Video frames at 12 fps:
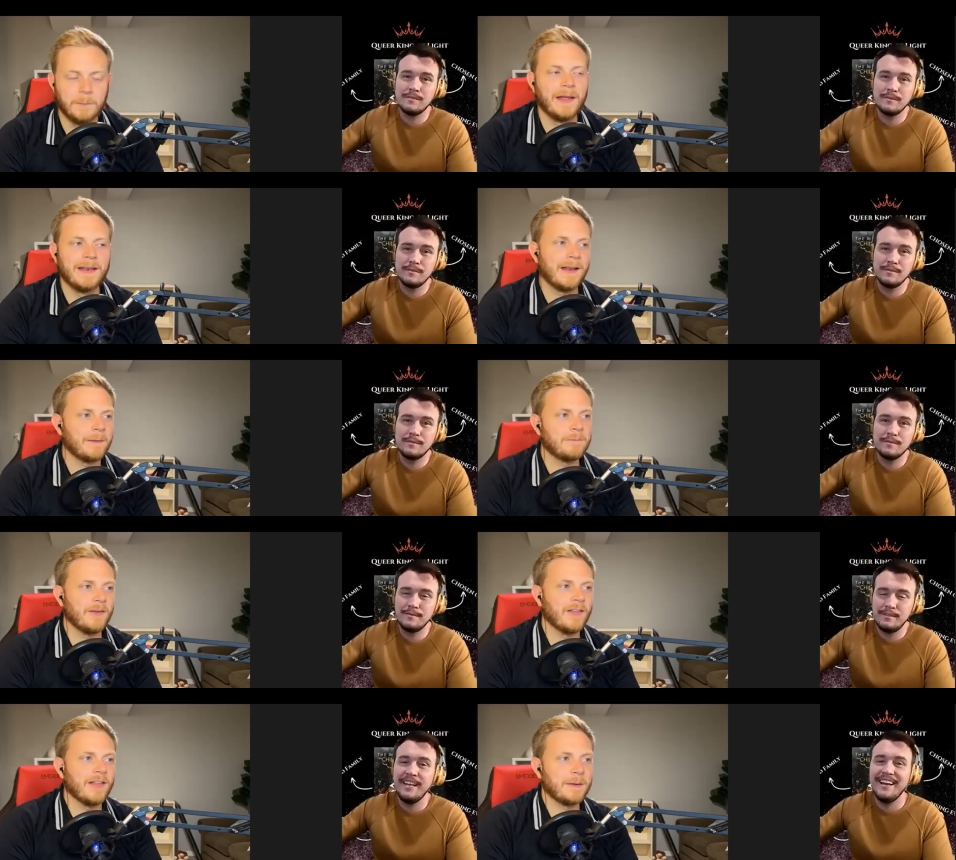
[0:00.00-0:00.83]
Speaker 1: Oh man, I
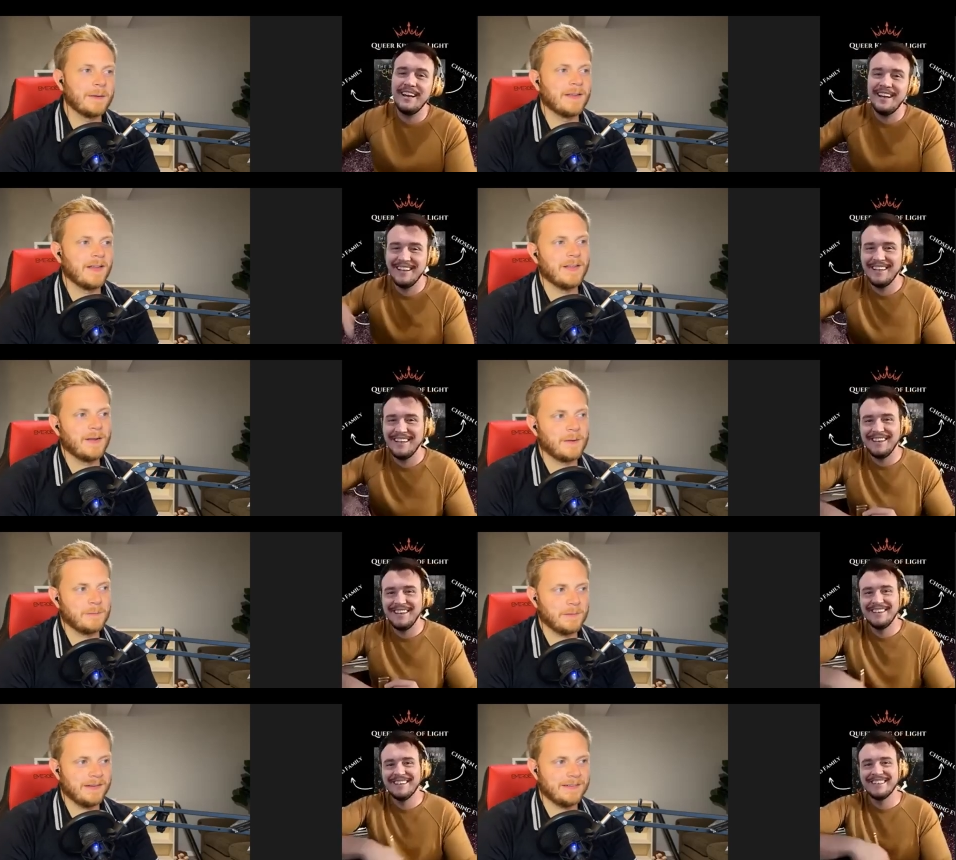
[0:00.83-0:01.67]
feel like I'm
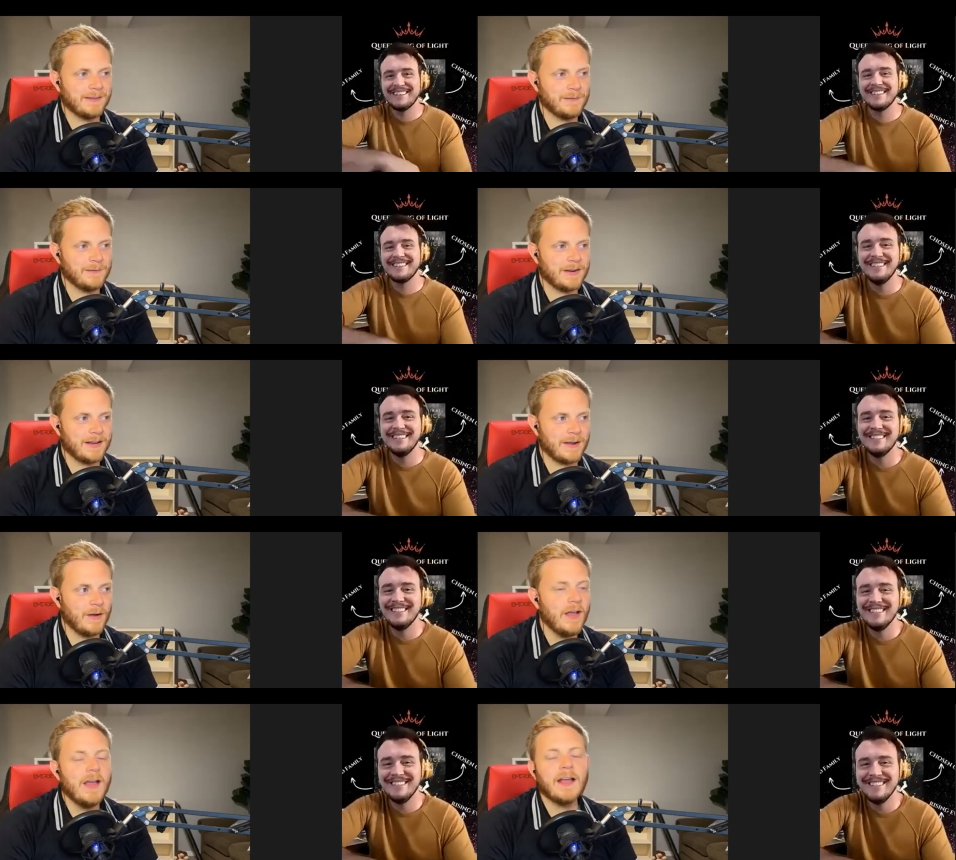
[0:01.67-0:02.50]
telling on myself right
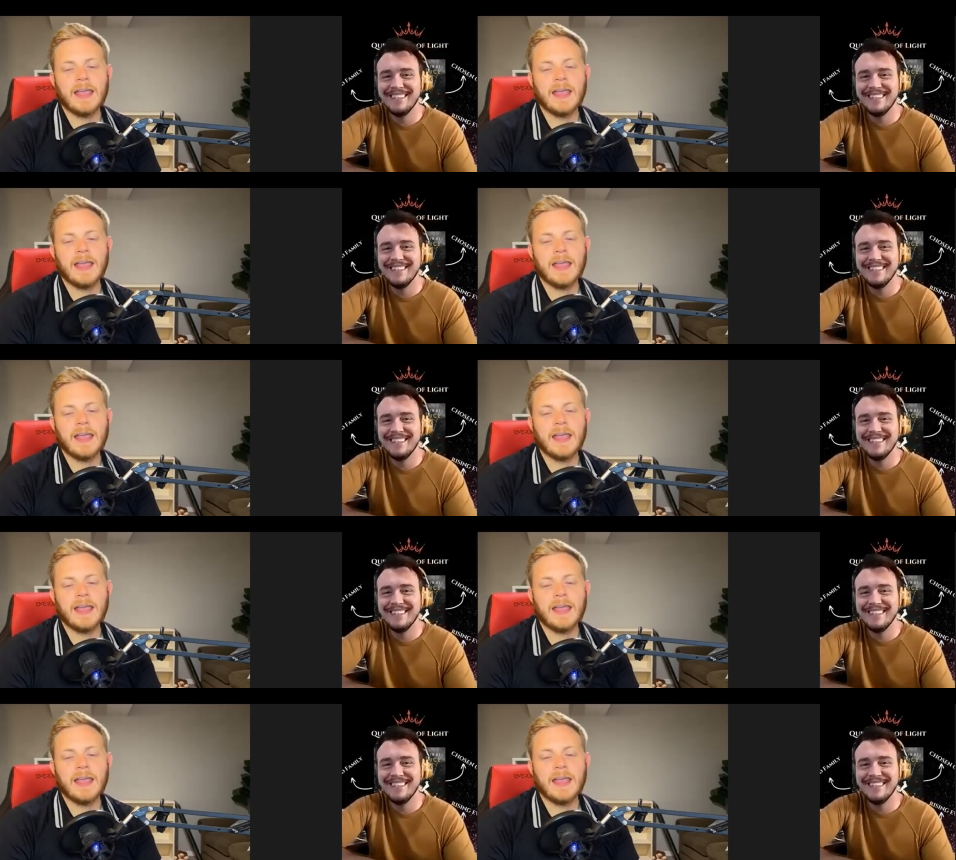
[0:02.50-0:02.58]
now.